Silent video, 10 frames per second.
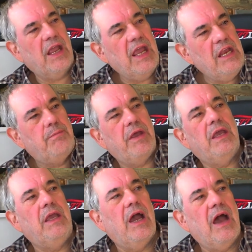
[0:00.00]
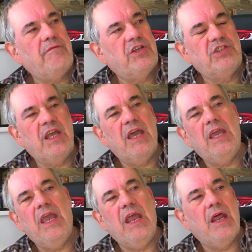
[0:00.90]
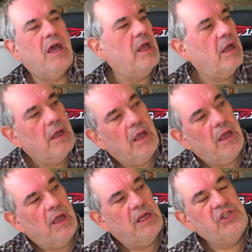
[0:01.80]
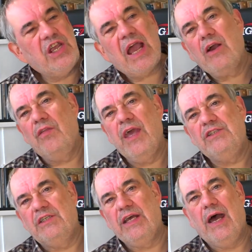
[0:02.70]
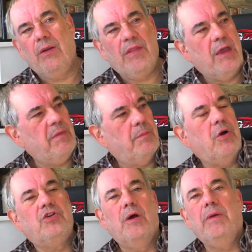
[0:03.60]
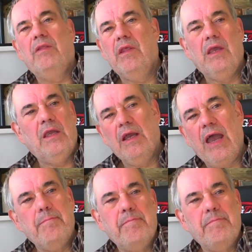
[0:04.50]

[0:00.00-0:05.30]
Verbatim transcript: he'd be having to stay in a shack on the edge of town, and they'd be put up in the